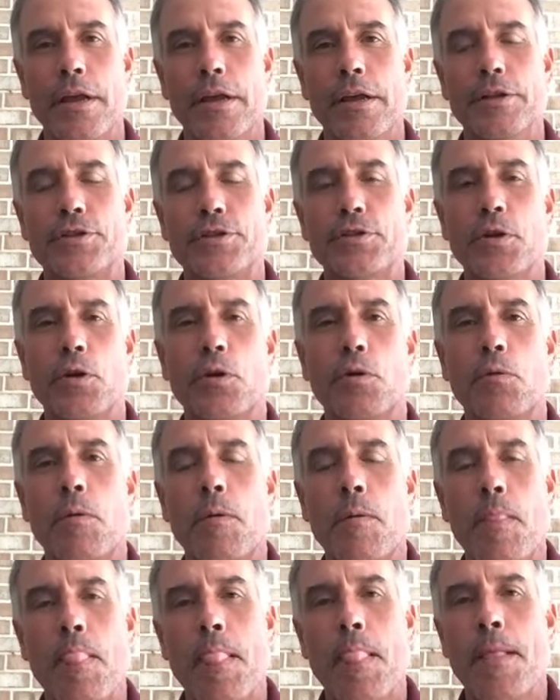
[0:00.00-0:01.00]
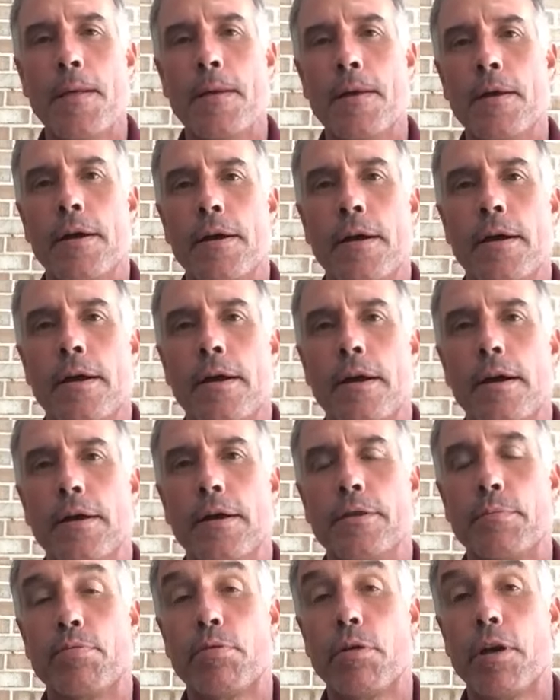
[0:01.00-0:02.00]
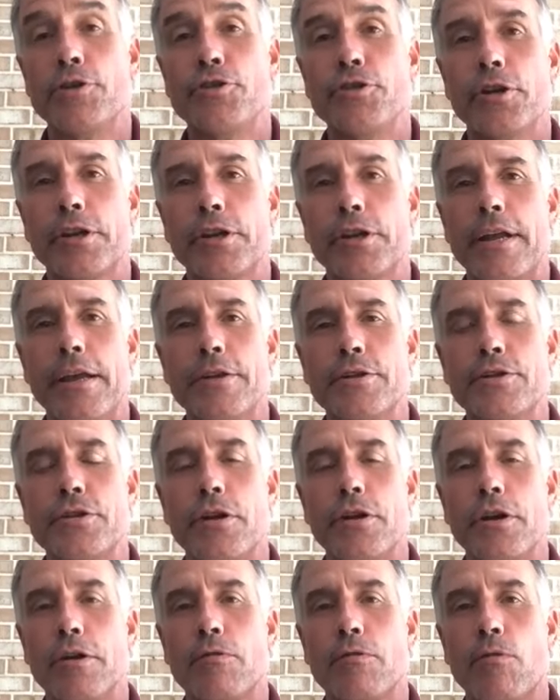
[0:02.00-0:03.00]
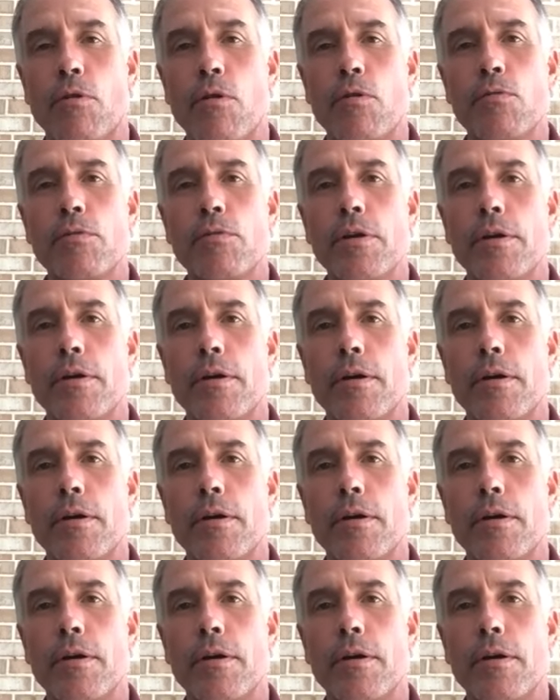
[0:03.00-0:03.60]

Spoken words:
And so the project has grown